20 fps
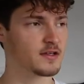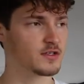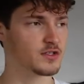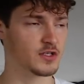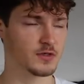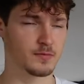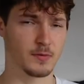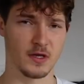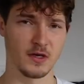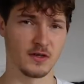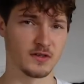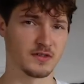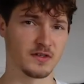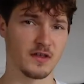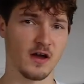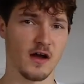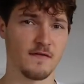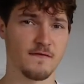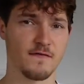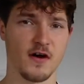just
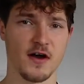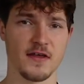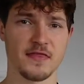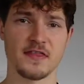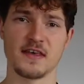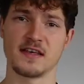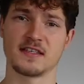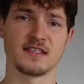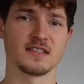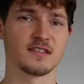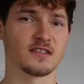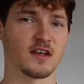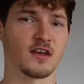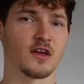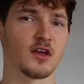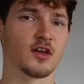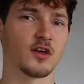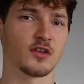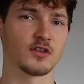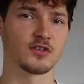because I find this is like
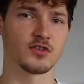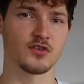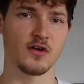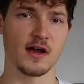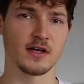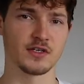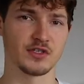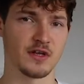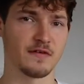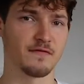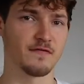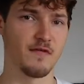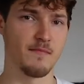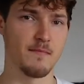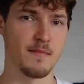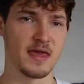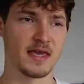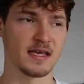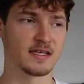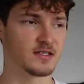a good strategy for
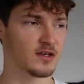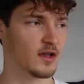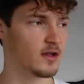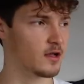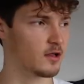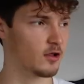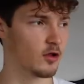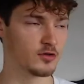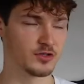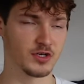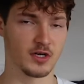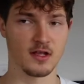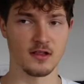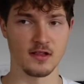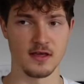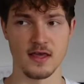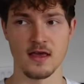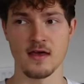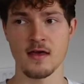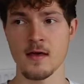me
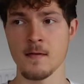psychologically,